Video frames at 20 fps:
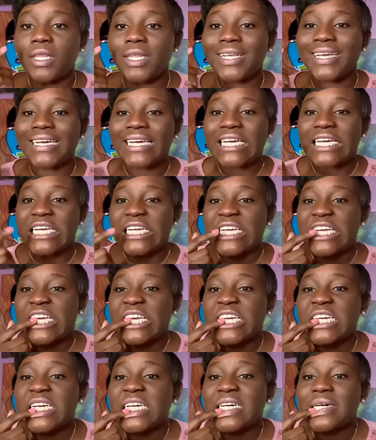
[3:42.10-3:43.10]

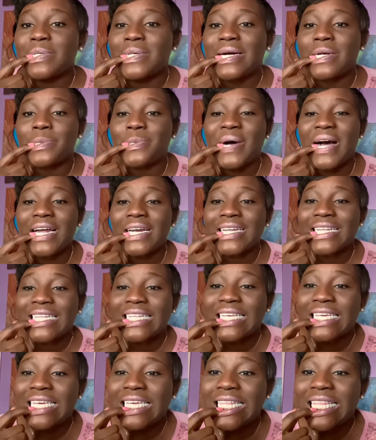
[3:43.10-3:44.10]
And my bottom
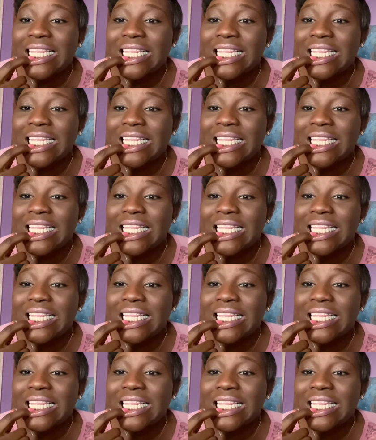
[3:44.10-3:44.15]
teeth,